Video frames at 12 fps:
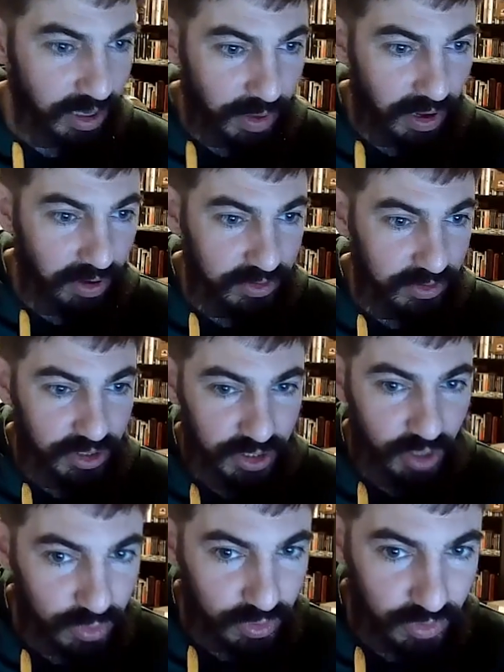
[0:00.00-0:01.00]
about
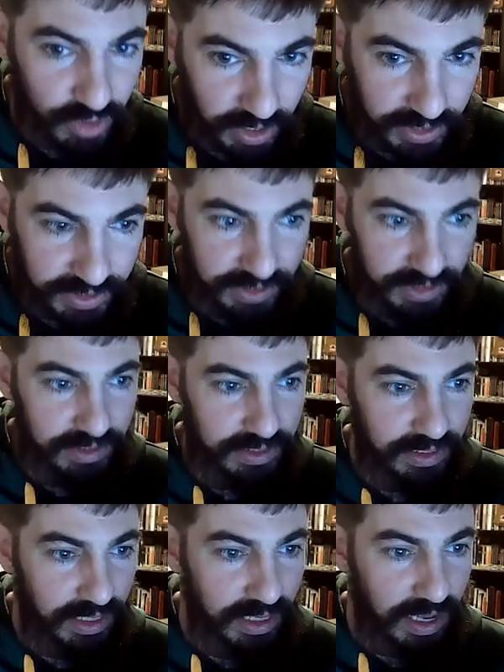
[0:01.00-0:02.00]
social justice
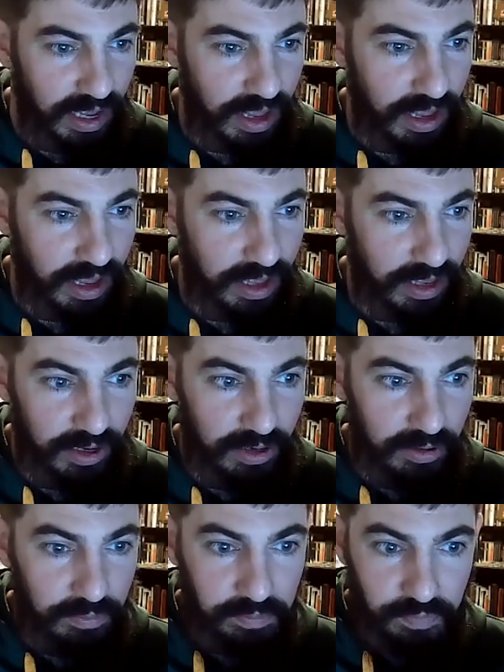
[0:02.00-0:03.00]

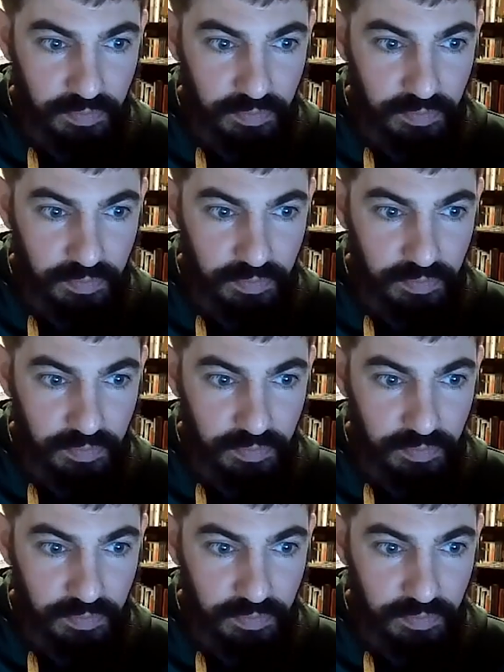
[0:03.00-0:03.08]
and